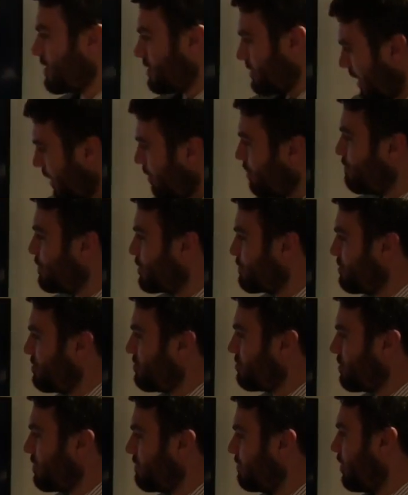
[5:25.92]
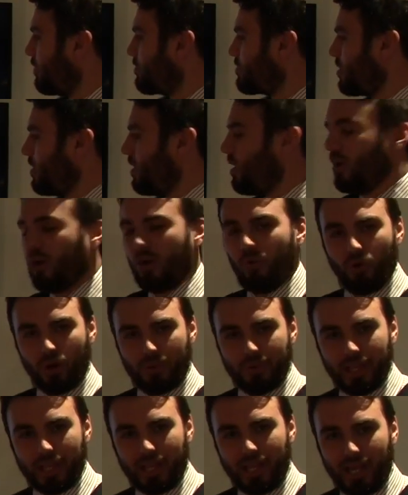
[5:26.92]
So that one must be 3 volts.
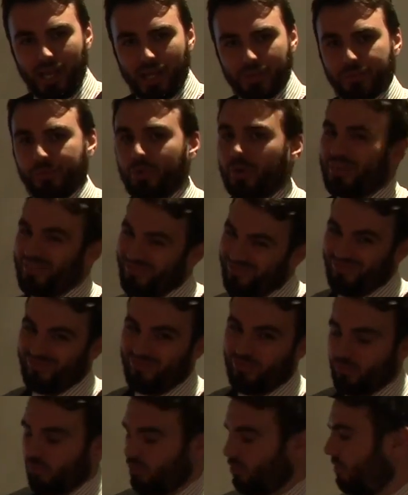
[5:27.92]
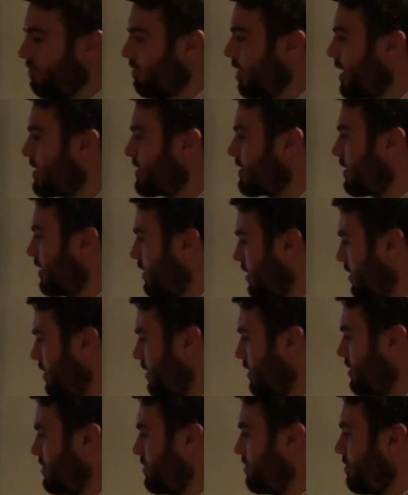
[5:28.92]
What about the last one? You guessed it,
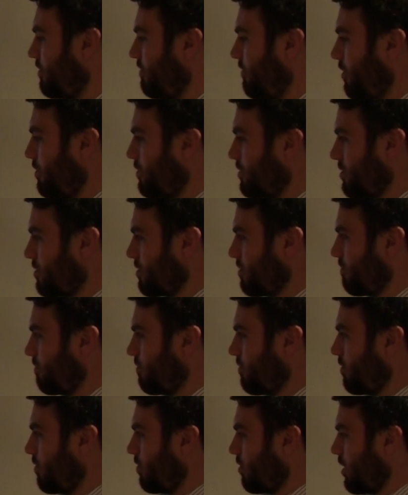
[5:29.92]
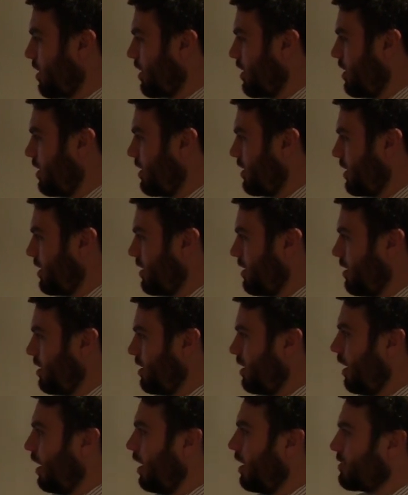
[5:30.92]
it's 3 volts. Okay.
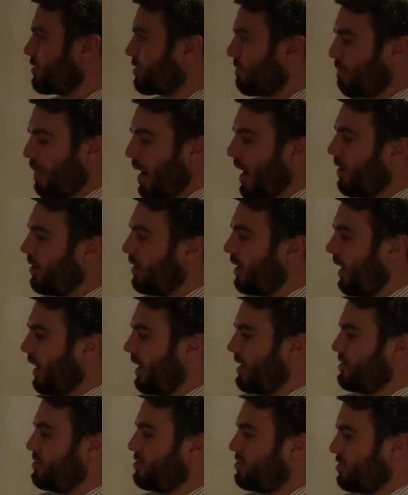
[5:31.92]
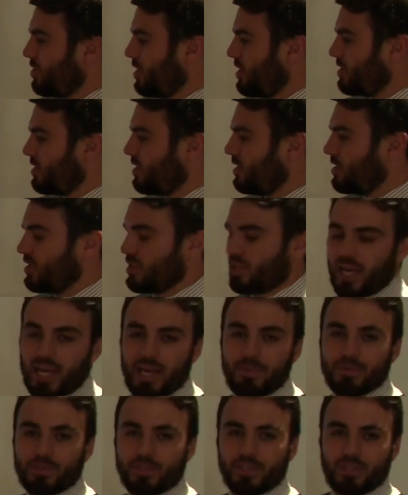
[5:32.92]
So parallel is just the
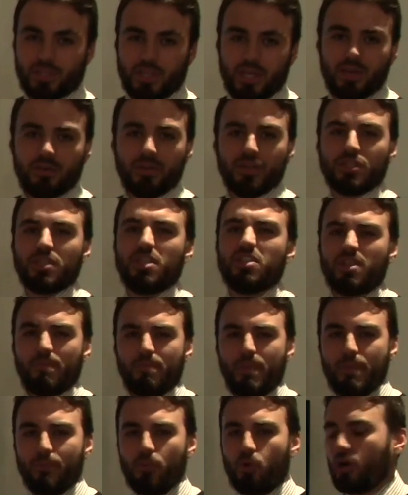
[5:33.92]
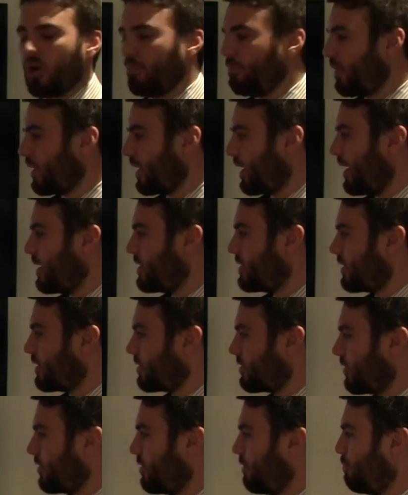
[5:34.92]
same as a series, just a bit more complicated,
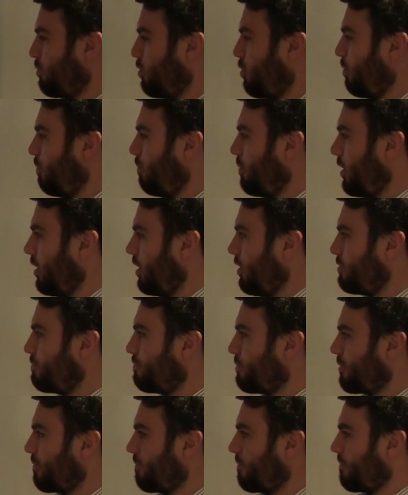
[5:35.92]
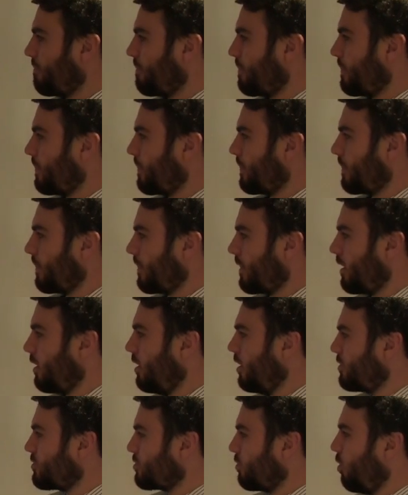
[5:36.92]
because I've got more than one loop.
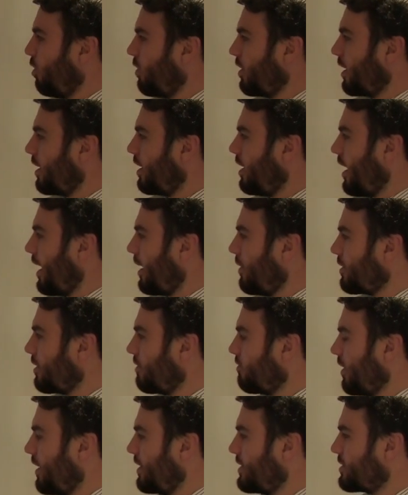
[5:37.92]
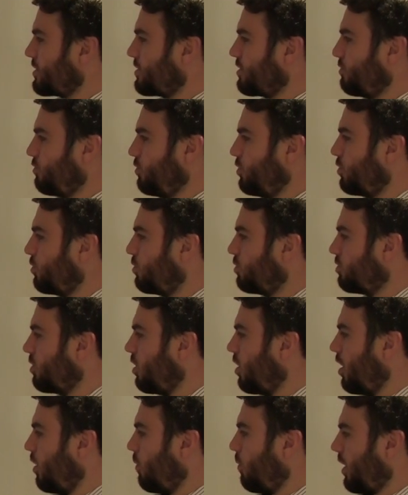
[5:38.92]
So how would I write this as a rule?
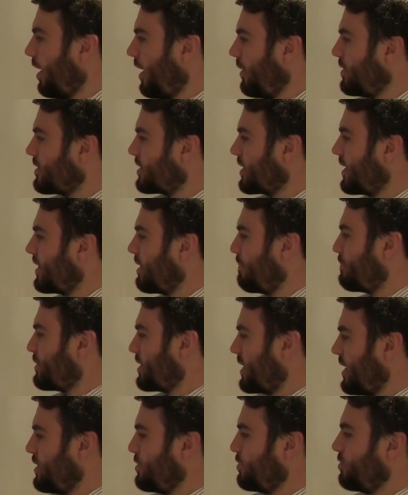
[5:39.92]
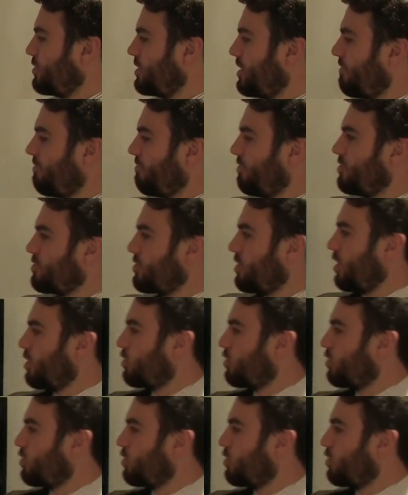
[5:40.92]
Well, I would say the potential difference